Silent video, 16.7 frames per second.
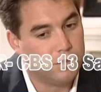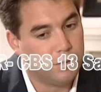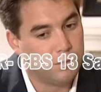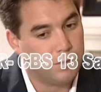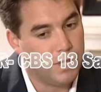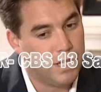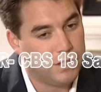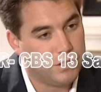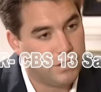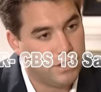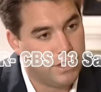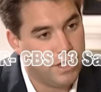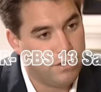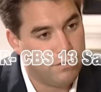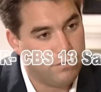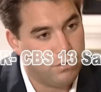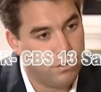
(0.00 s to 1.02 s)
I'm glad she
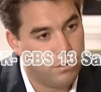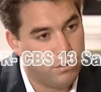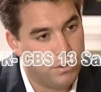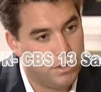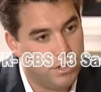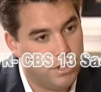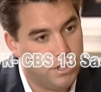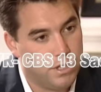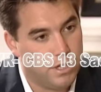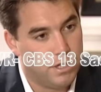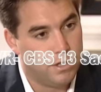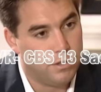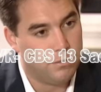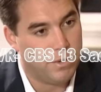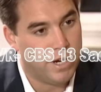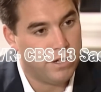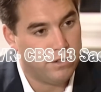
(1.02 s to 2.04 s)
came forward.
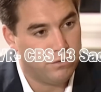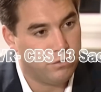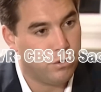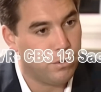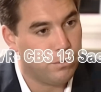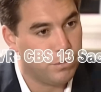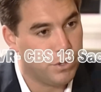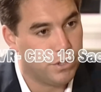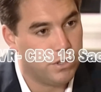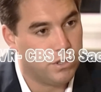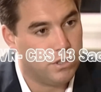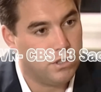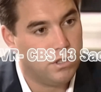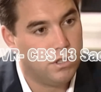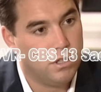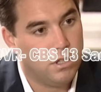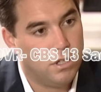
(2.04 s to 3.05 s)
I informed
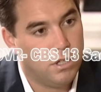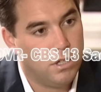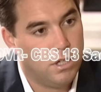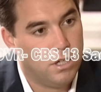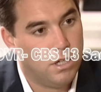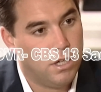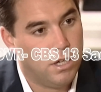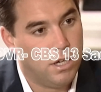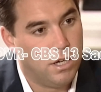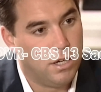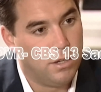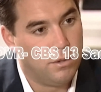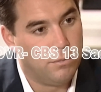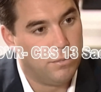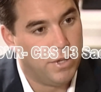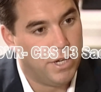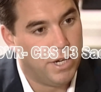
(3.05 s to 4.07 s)
her
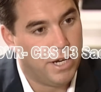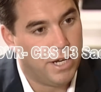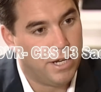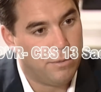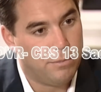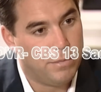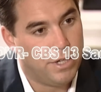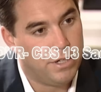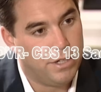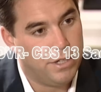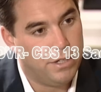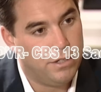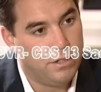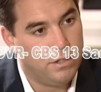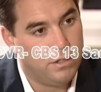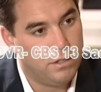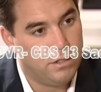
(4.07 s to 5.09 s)
that I am married,
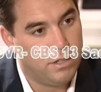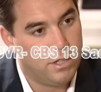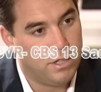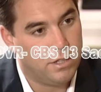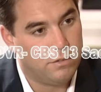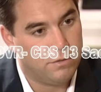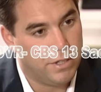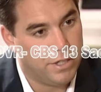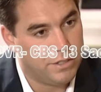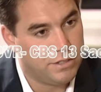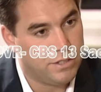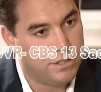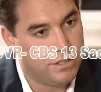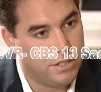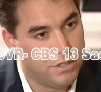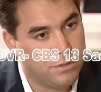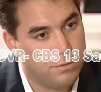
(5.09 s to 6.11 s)
and of
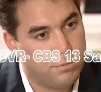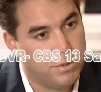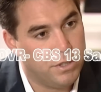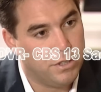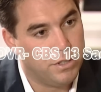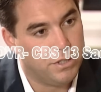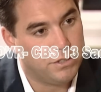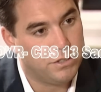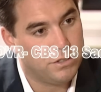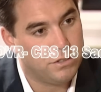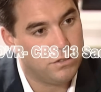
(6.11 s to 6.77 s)
Laci's disappearance